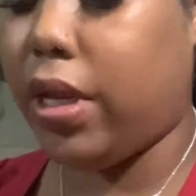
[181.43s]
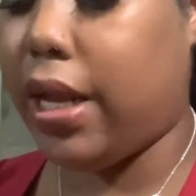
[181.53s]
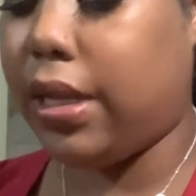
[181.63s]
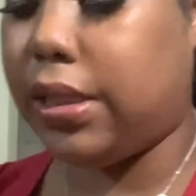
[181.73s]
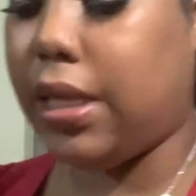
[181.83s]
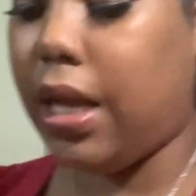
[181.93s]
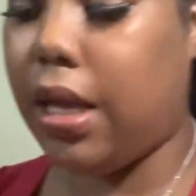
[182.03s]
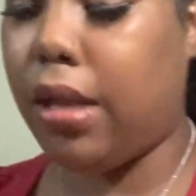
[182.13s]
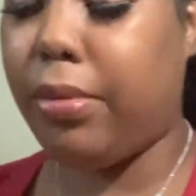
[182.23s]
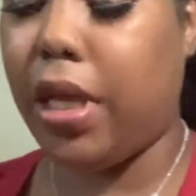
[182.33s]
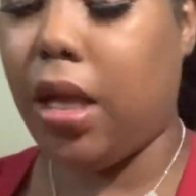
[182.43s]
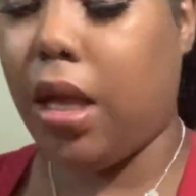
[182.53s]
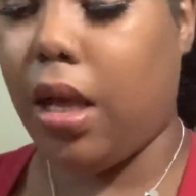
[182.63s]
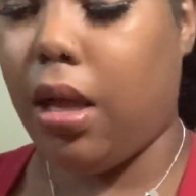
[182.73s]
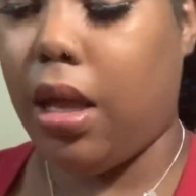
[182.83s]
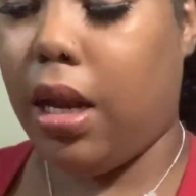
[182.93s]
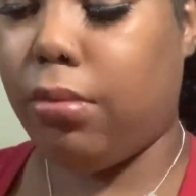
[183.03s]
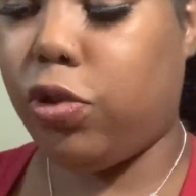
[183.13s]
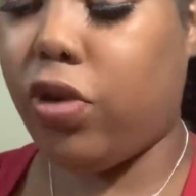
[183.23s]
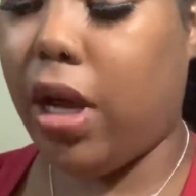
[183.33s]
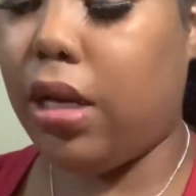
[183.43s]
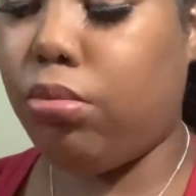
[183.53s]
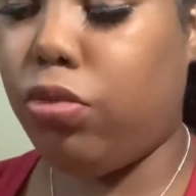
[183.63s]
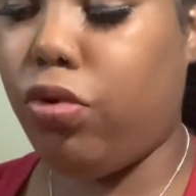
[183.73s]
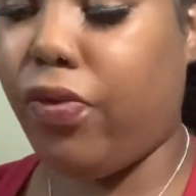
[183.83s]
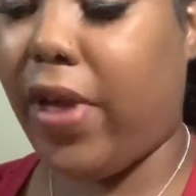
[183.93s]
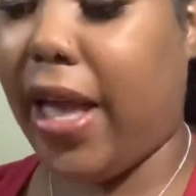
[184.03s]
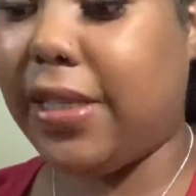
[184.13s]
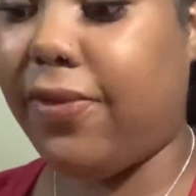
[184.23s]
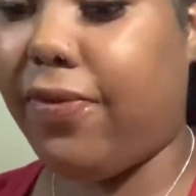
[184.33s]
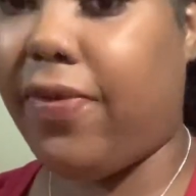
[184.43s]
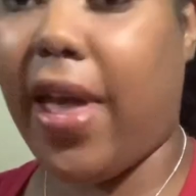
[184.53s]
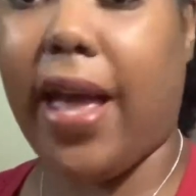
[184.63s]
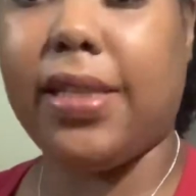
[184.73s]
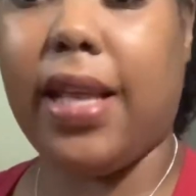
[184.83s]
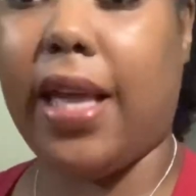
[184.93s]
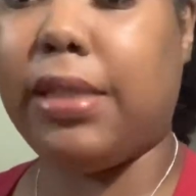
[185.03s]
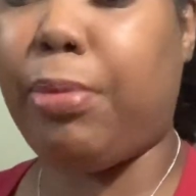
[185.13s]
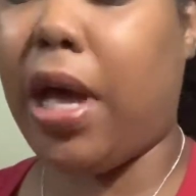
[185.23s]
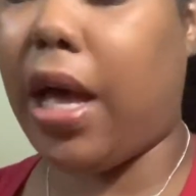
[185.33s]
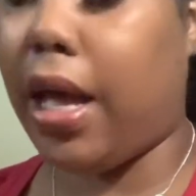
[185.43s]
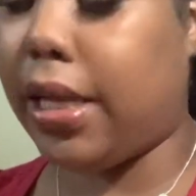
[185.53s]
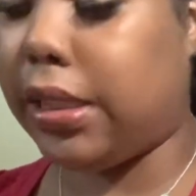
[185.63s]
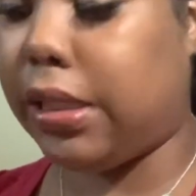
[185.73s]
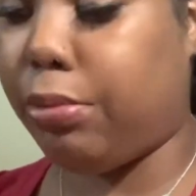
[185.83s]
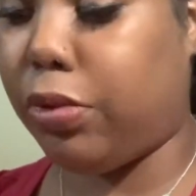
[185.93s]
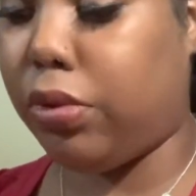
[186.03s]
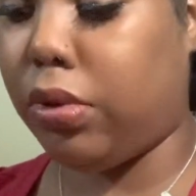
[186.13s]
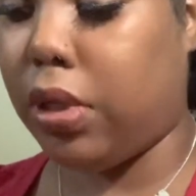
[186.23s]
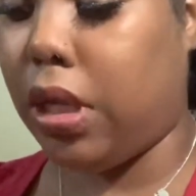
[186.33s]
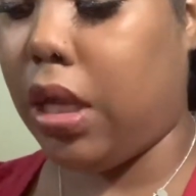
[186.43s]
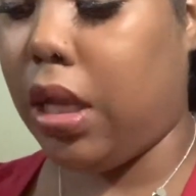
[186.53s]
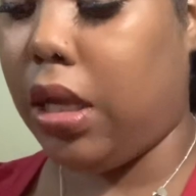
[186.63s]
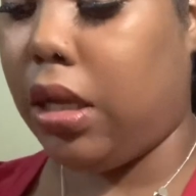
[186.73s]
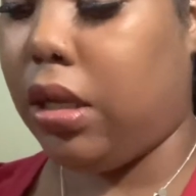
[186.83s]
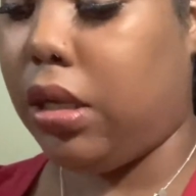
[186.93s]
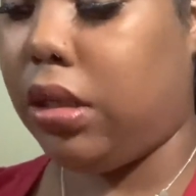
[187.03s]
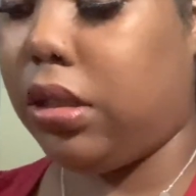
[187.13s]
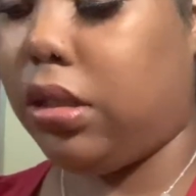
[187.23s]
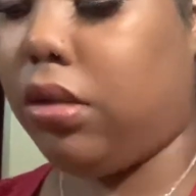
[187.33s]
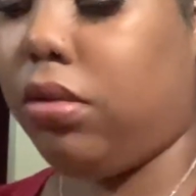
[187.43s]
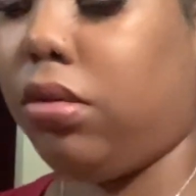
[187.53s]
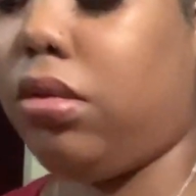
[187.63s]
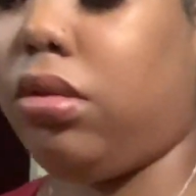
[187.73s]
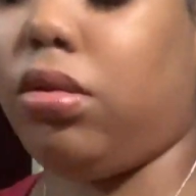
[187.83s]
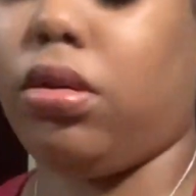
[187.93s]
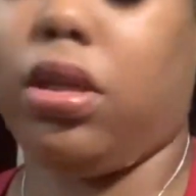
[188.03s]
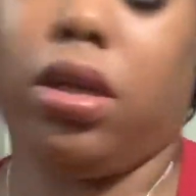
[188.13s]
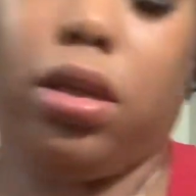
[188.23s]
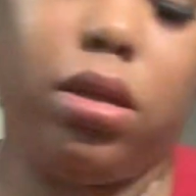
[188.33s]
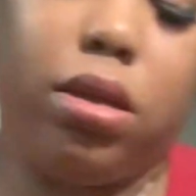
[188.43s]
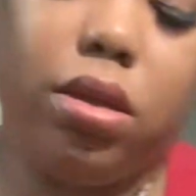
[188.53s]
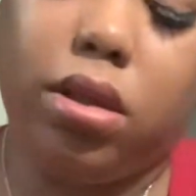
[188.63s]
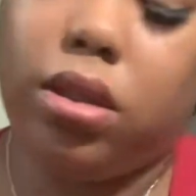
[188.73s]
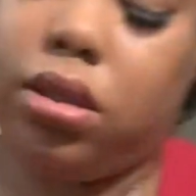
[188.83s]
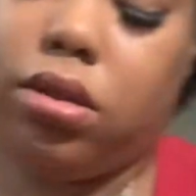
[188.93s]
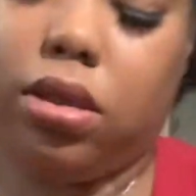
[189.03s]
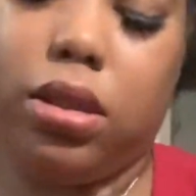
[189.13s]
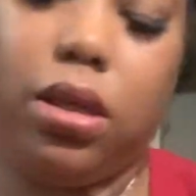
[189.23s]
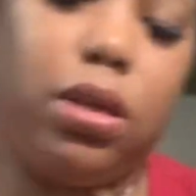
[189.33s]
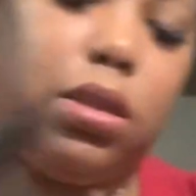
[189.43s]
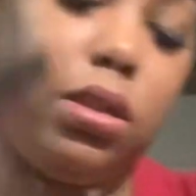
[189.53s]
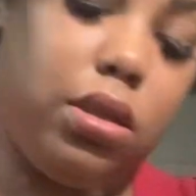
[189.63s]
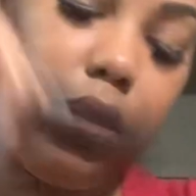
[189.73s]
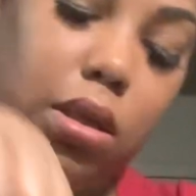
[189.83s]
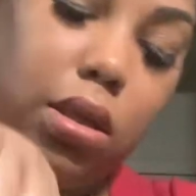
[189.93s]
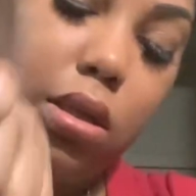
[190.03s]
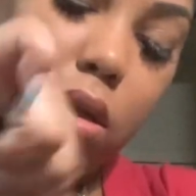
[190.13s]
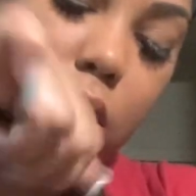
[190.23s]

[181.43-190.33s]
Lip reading: at a time, and I'm trying to move as fast as possible. So, okay, this side is tucking.